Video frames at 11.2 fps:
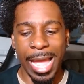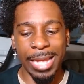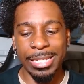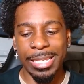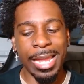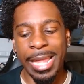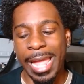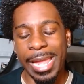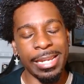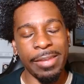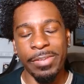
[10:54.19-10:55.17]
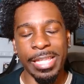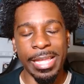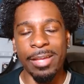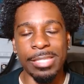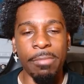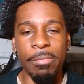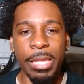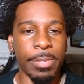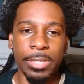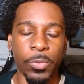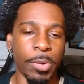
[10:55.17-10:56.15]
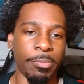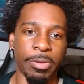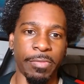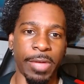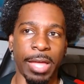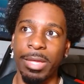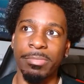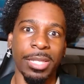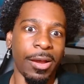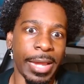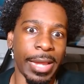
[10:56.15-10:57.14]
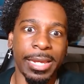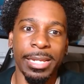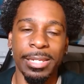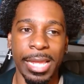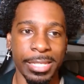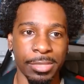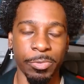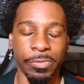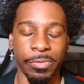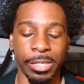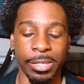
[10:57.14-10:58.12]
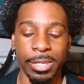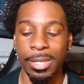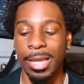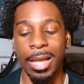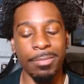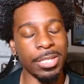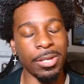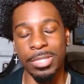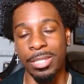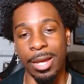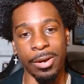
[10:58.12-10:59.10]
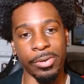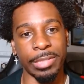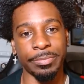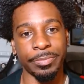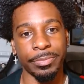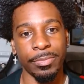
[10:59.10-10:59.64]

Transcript: I just kind of hated everything else. I'm gonna keep it at the 1.5. I'm sorry. I didn't like this movie. I'm so sorry.